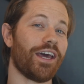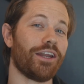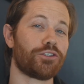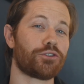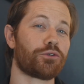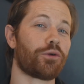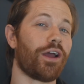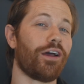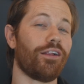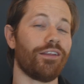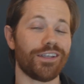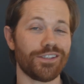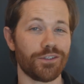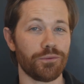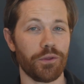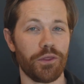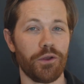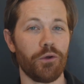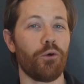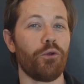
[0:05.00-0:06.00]
a trial lesson
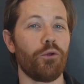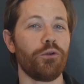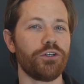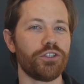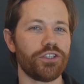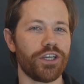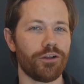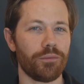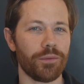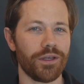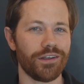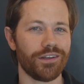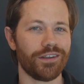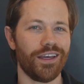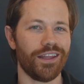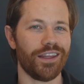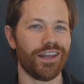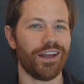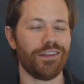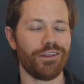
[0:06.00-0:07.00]
with an older gentleman
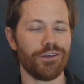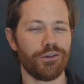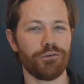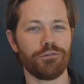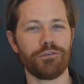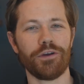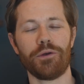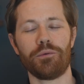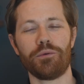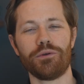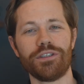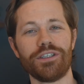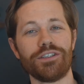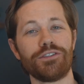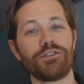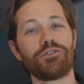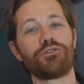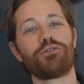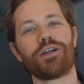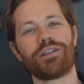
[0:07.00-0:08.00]
that I think you'll find really
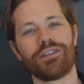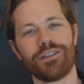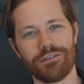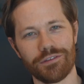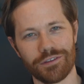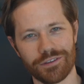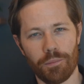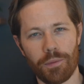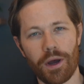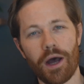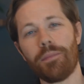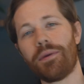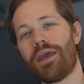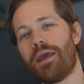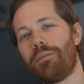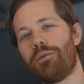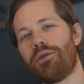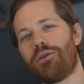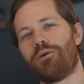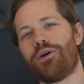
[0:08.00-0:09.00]
instructive. Bob came
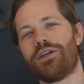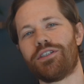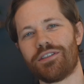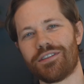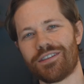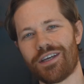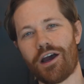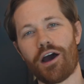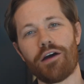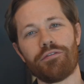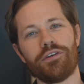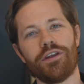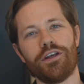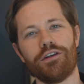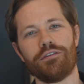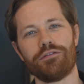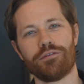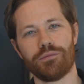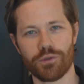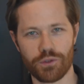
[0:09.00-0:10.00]
with questions I often hear
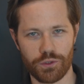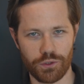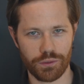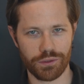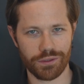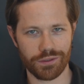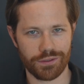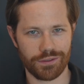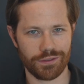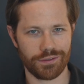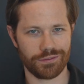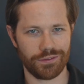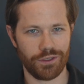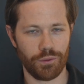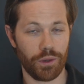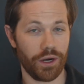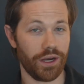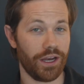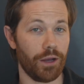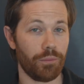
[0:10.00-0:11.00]
from students. He
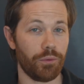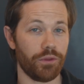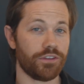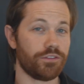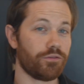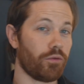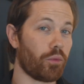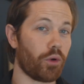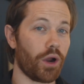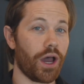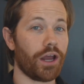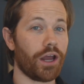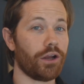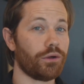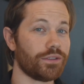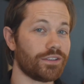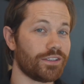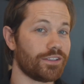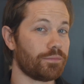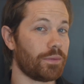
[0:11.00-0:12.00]
wanted help with his vibrato and
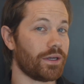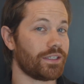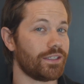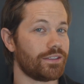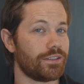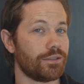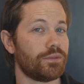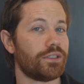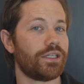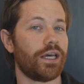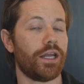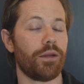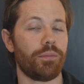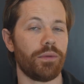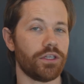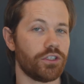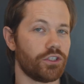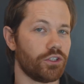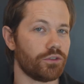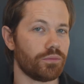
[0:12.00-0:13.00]
suspected some setup
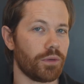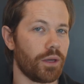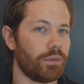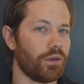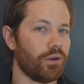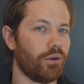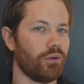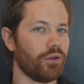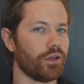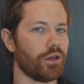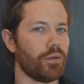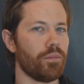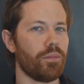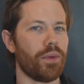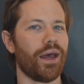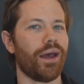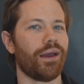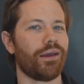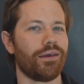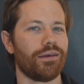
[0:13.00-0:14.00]
issues might be holding him
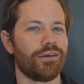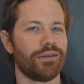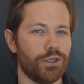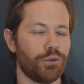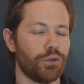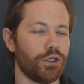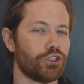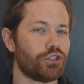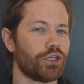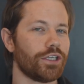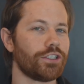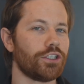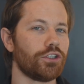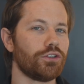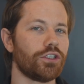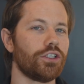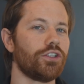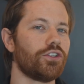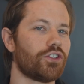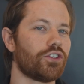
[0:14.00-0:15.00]
back. We addressed those
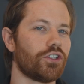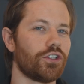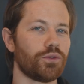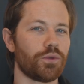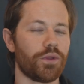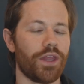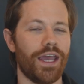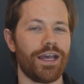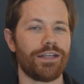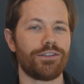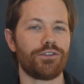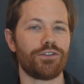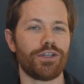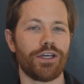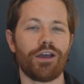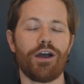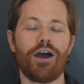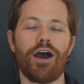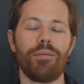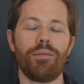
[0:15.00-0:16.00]
concerns with answers I
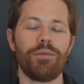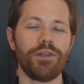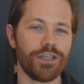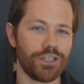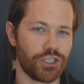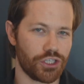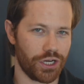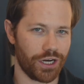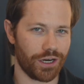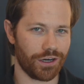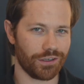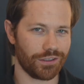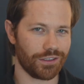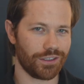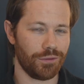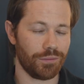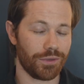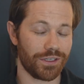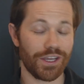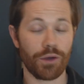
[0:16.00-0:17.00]
commonly share,
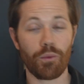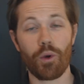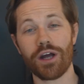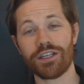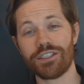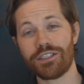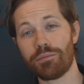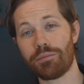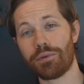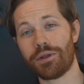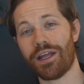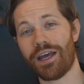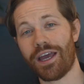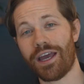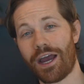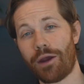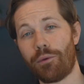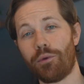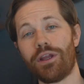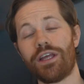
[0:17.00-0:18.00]
but as I watched him play, I
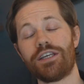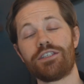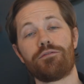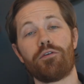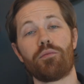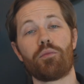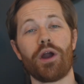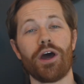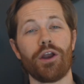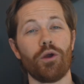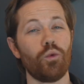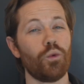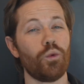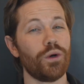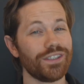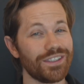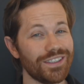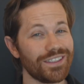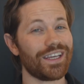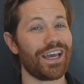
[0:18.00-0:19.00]
realized vibrato
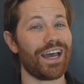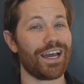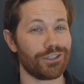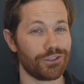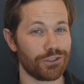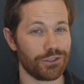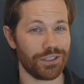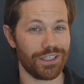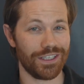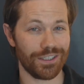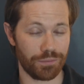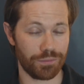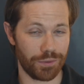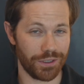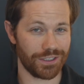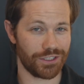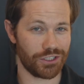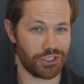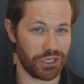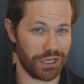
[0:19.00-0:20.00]
wasn't actually his
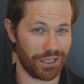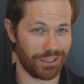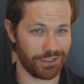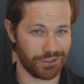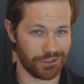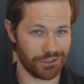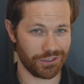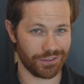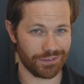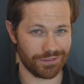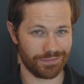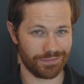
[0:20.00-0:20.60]
biggest challenge.